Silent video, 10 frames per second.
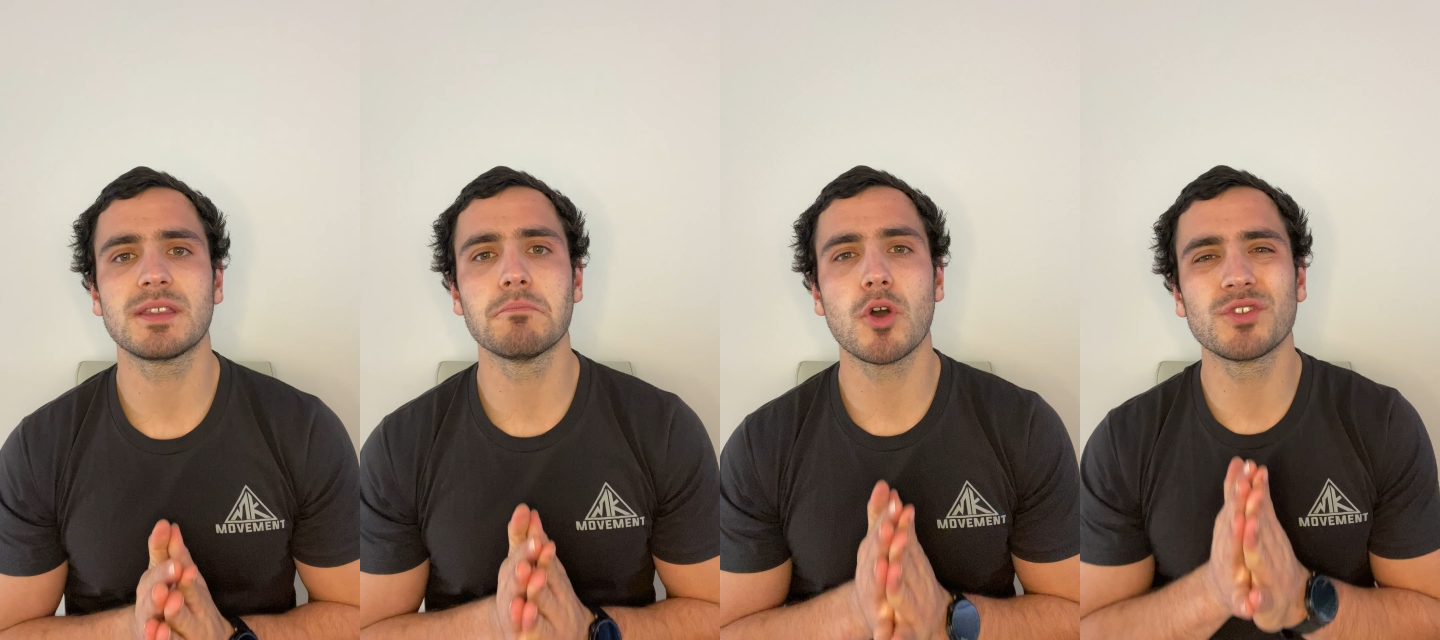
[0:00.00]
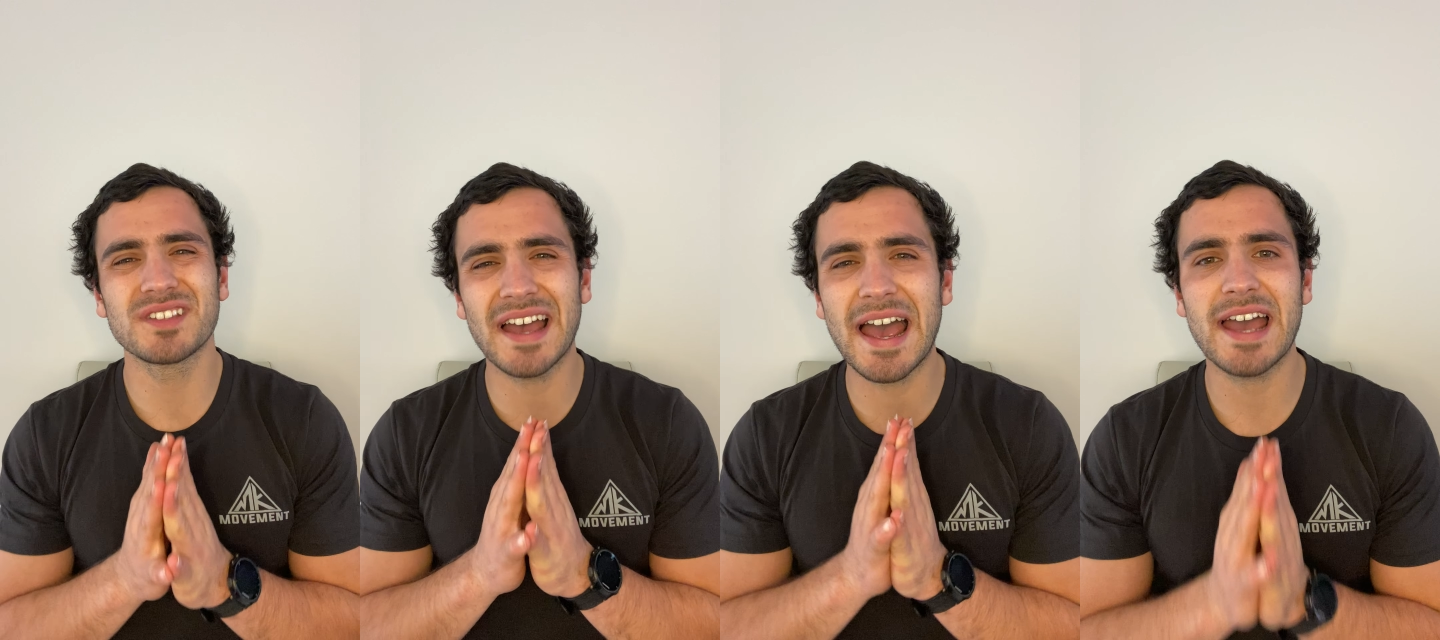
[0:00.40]
the
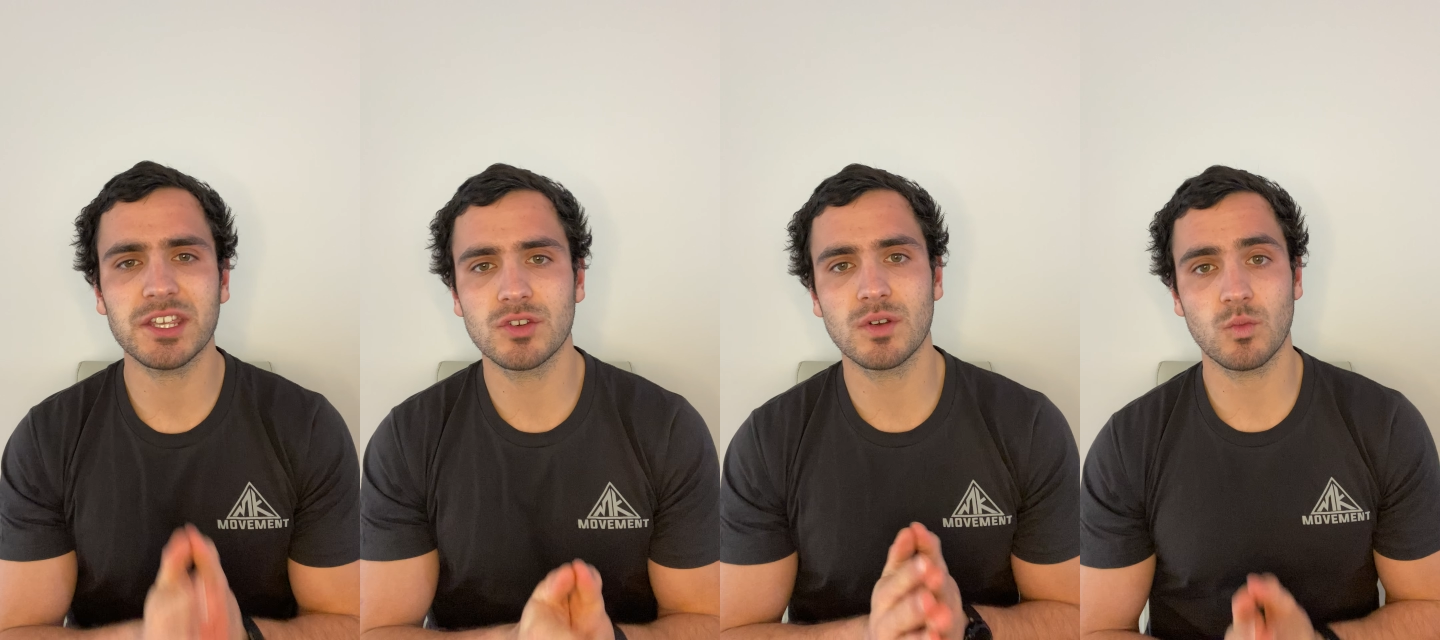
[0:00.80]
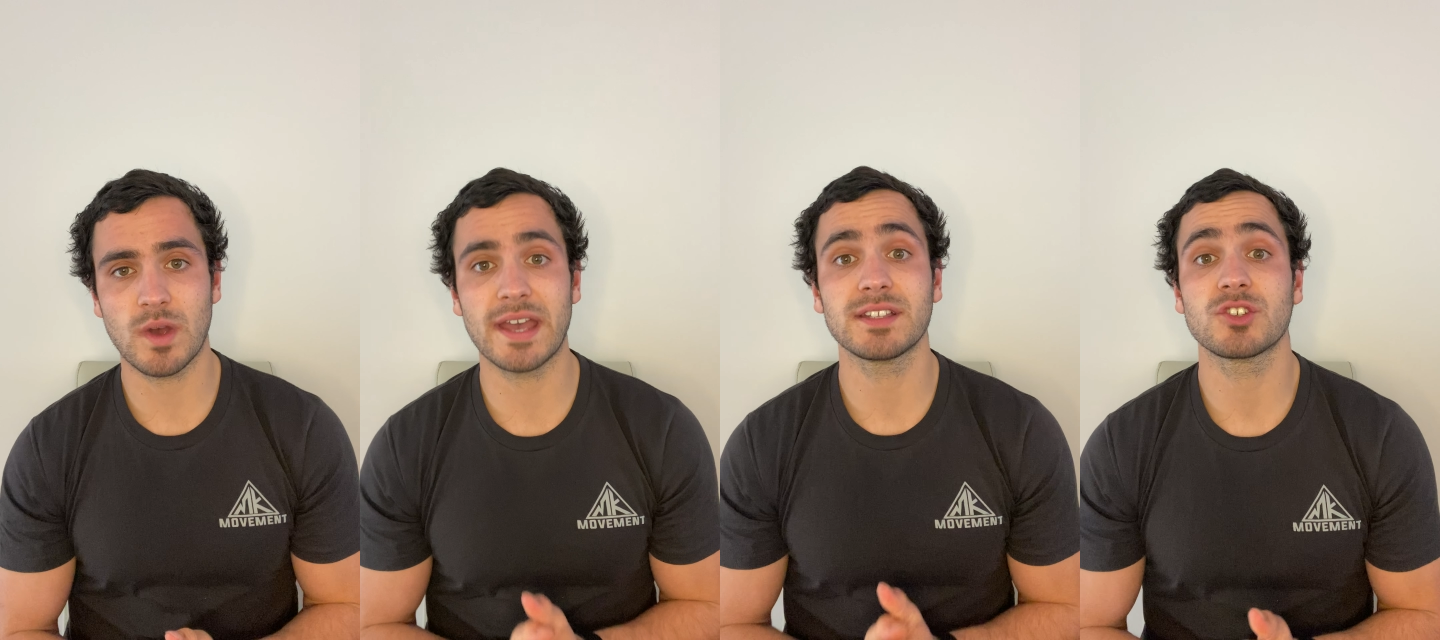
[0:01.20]
most accurate
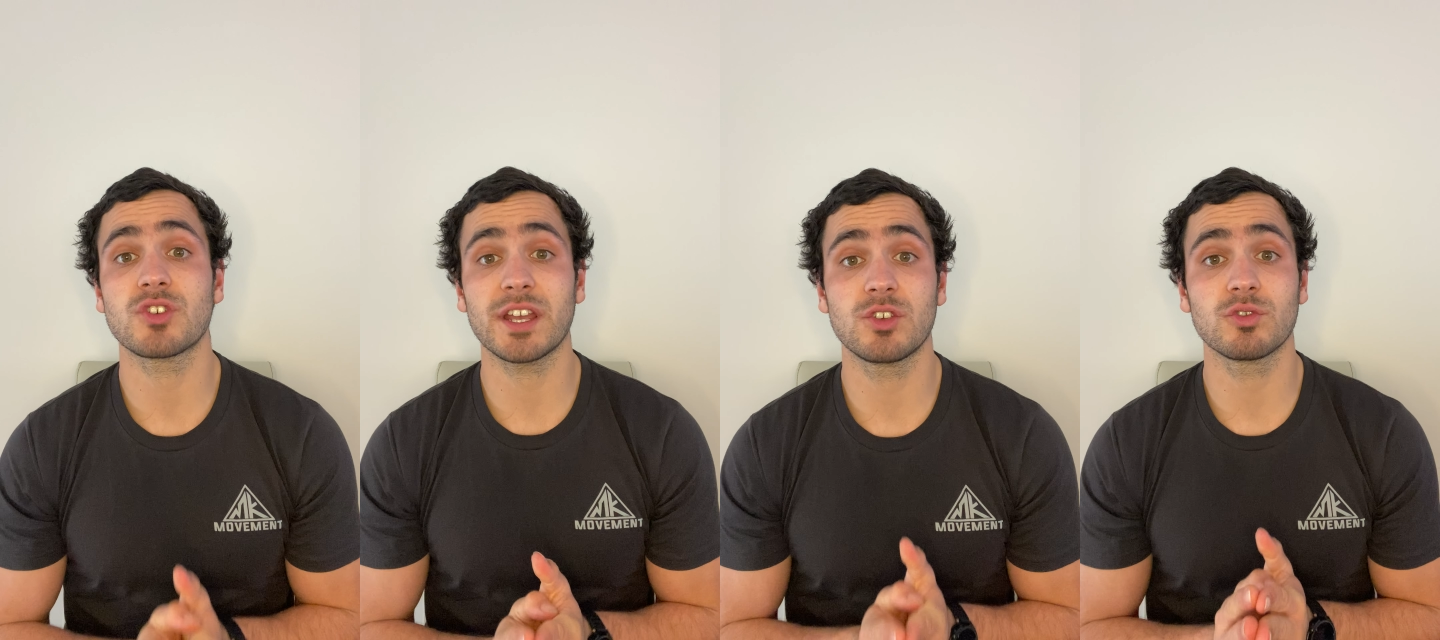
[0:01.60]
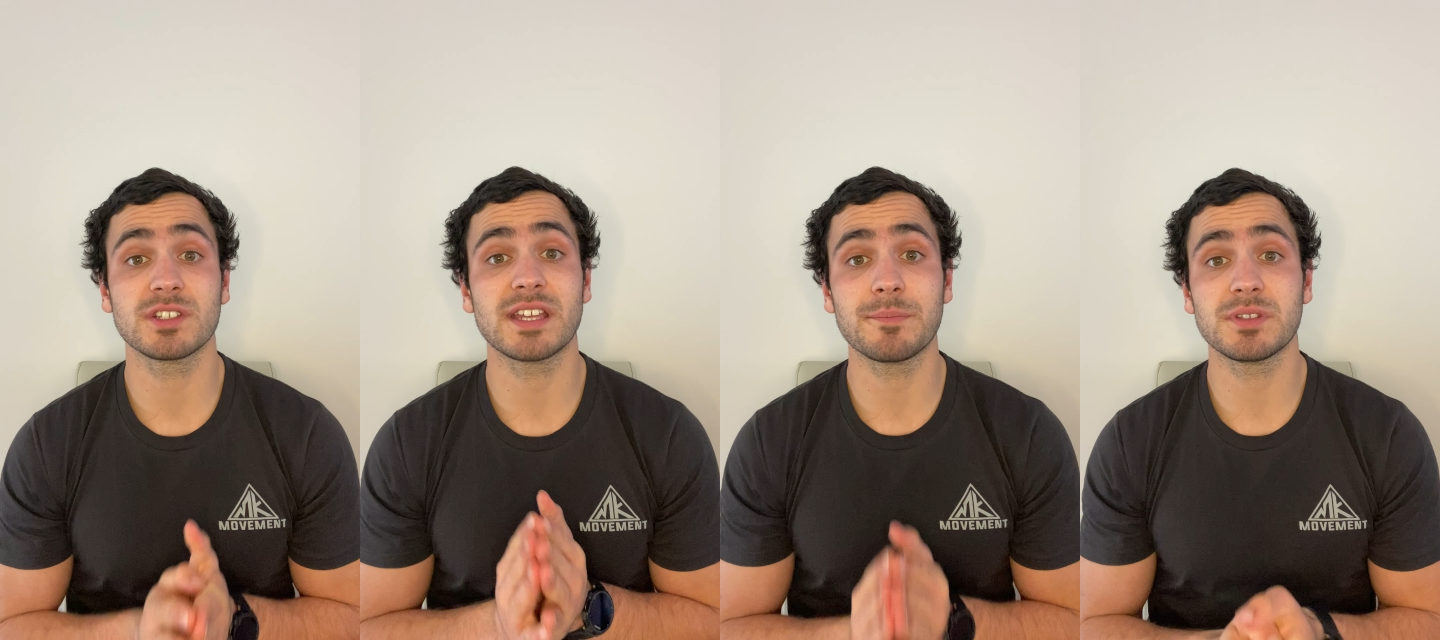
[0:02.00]
way to track your
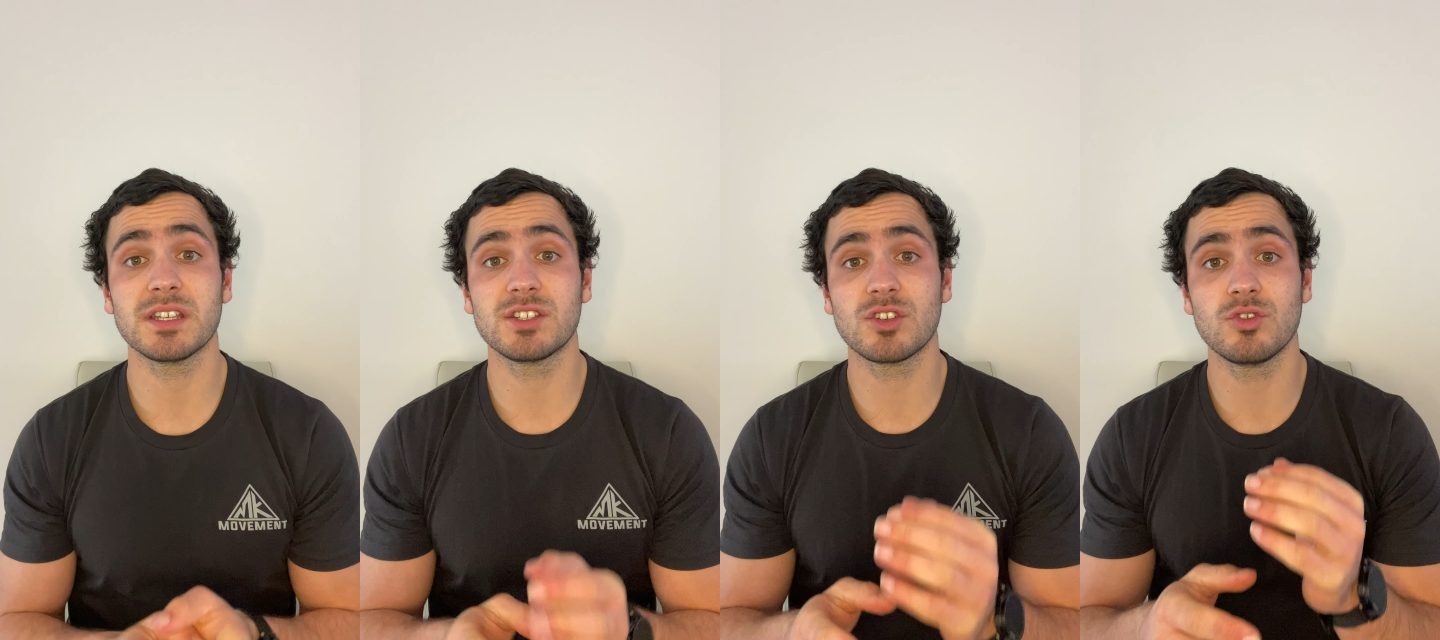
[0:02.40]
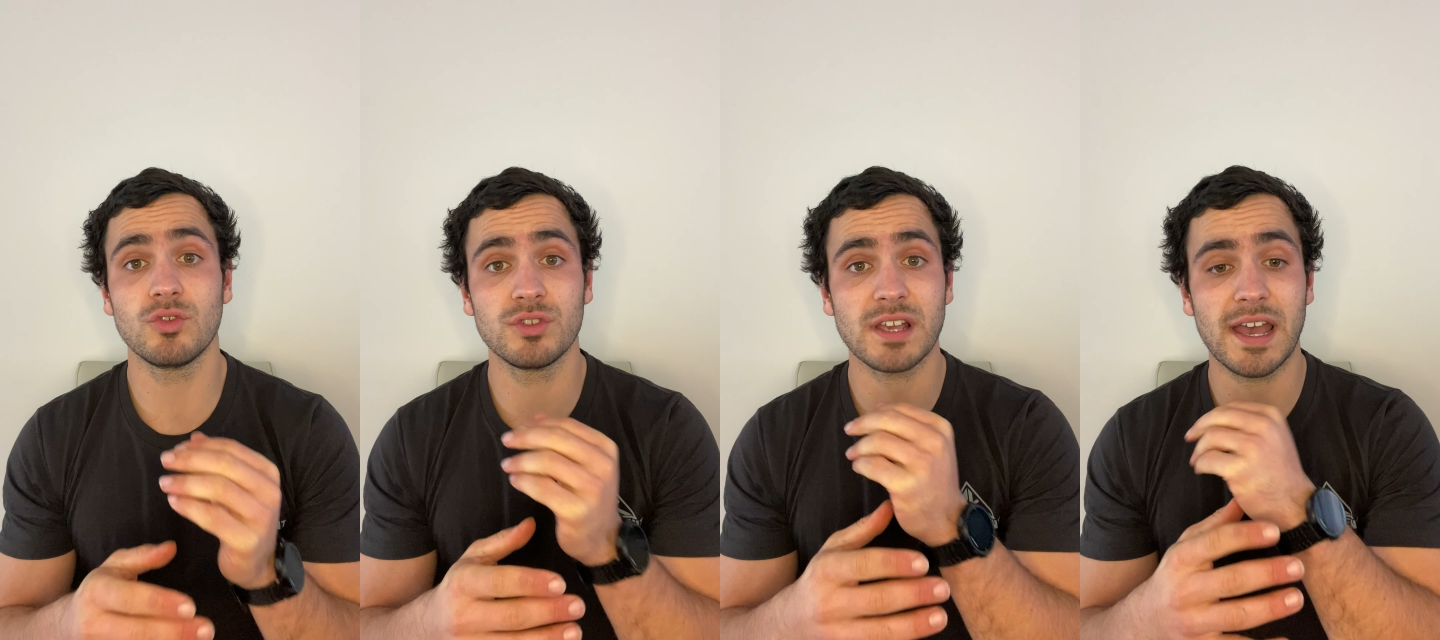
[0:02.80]
steps is to
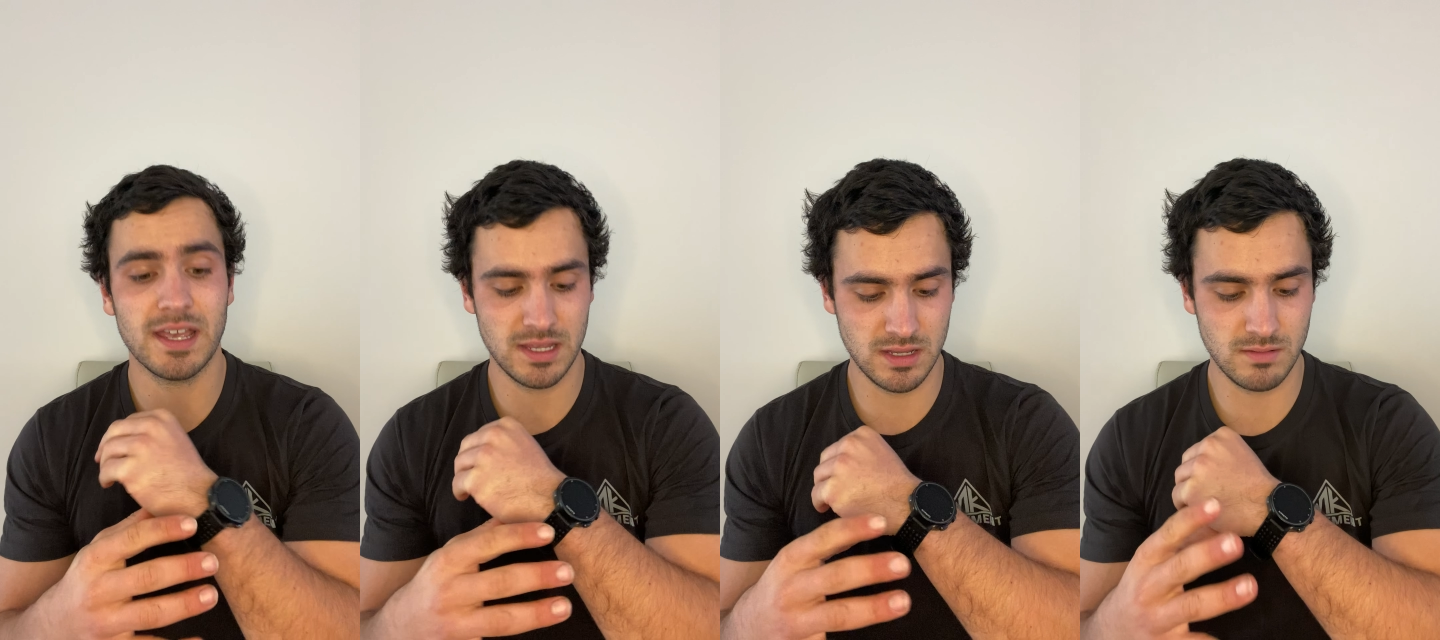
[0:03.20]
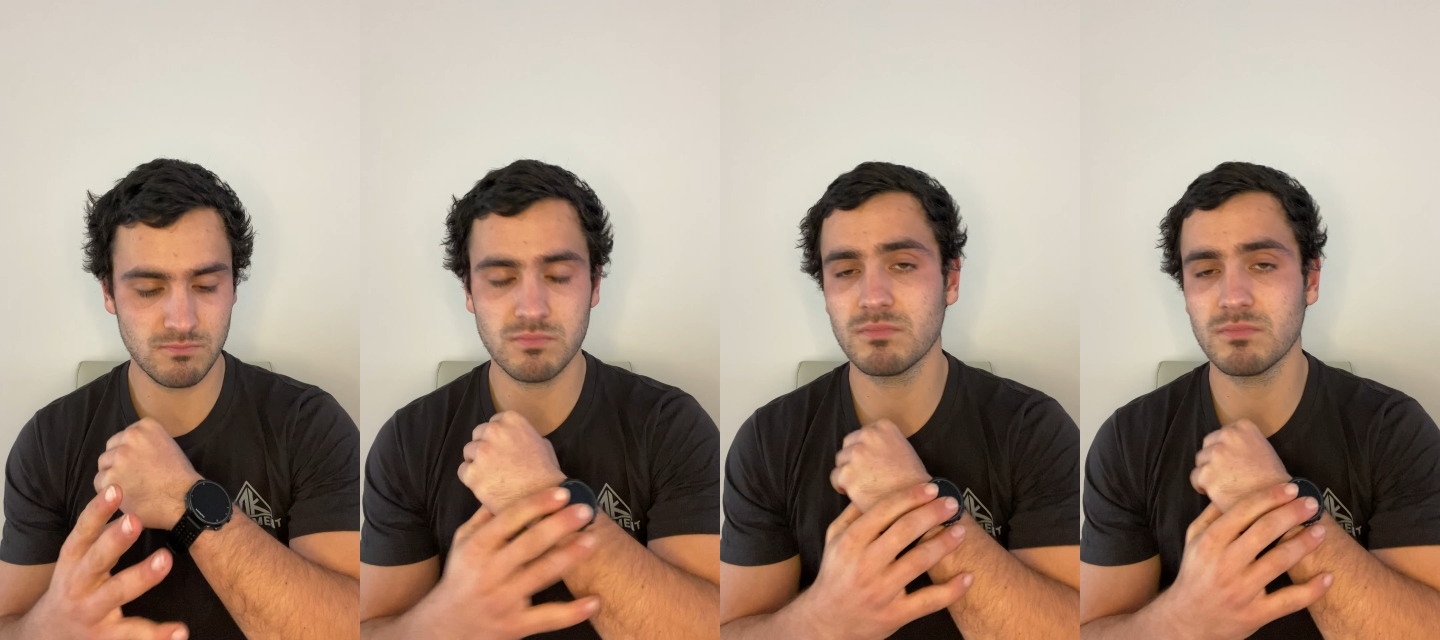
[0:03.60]
use a